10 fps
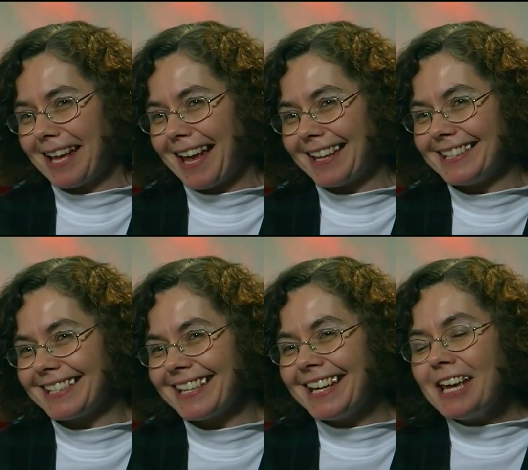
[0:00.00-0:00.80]

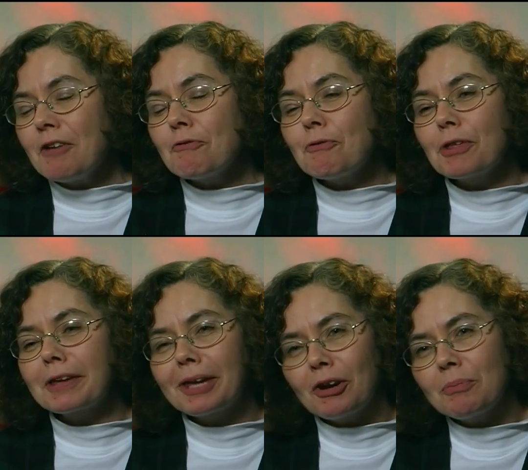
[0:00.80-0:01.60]
And for
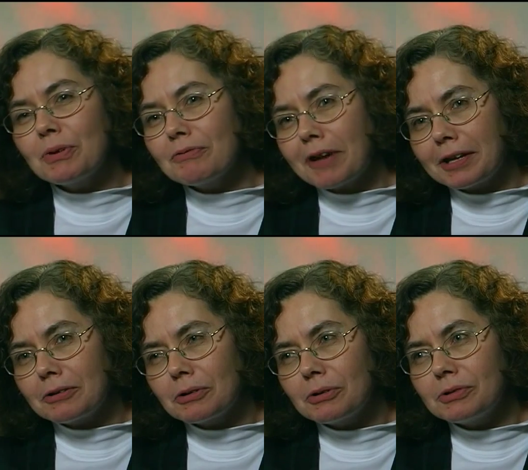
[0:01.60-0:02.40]
the care provider